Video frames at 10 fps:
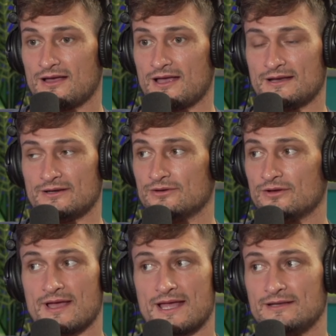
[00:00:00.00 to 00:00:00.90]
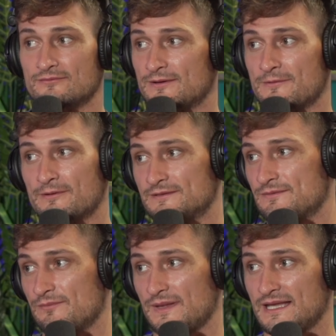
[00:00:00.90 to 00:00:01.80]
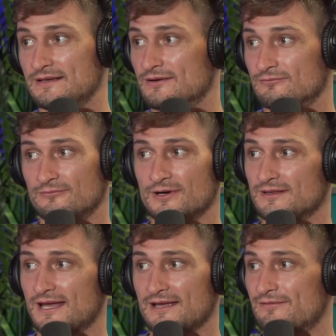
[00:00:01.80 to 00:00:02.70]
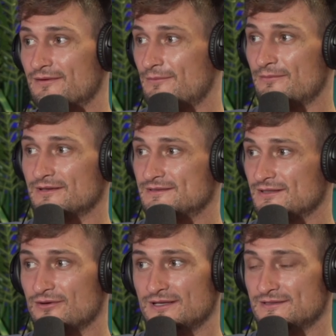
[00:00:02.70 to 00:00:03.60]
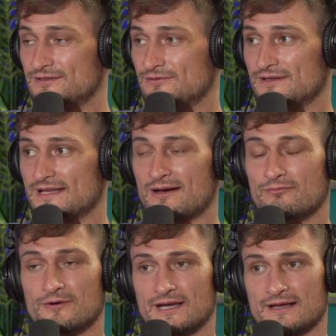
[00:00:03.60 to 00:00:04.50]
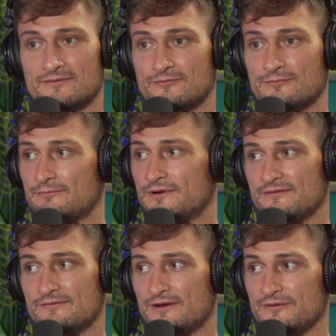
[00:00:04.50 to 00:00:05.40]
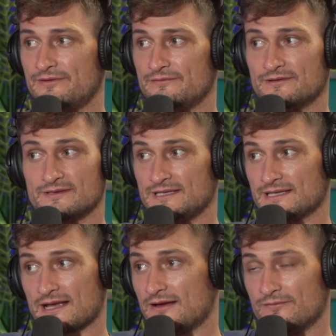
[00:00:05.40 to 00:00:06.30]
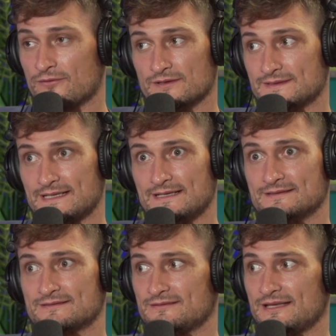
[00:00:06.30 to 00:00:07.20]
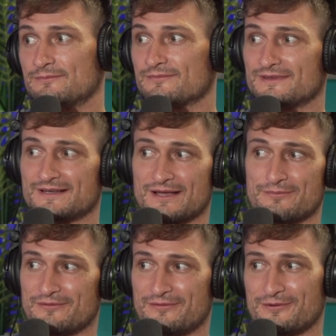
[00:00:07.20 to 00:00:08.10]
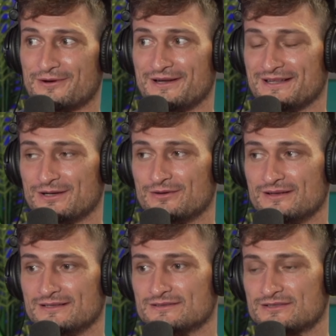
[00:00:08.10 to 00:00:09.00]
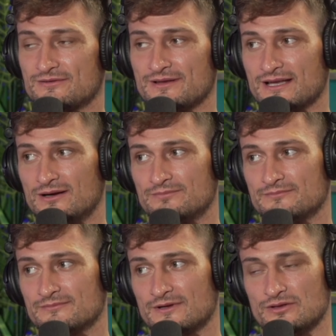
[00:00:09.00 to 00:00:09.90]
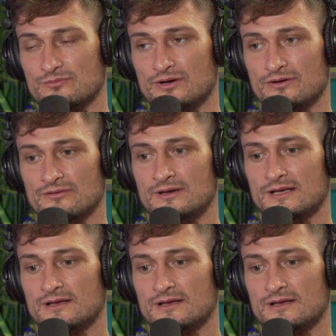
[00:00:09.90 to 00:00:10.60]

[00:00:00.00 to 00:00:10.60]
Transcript: and I don't know anyone I'm about to meet or what life I'm about to go into. And that morning I remember it very vividly. Like I, of course I didn't sleep the night before, you know, and showing up on the boat.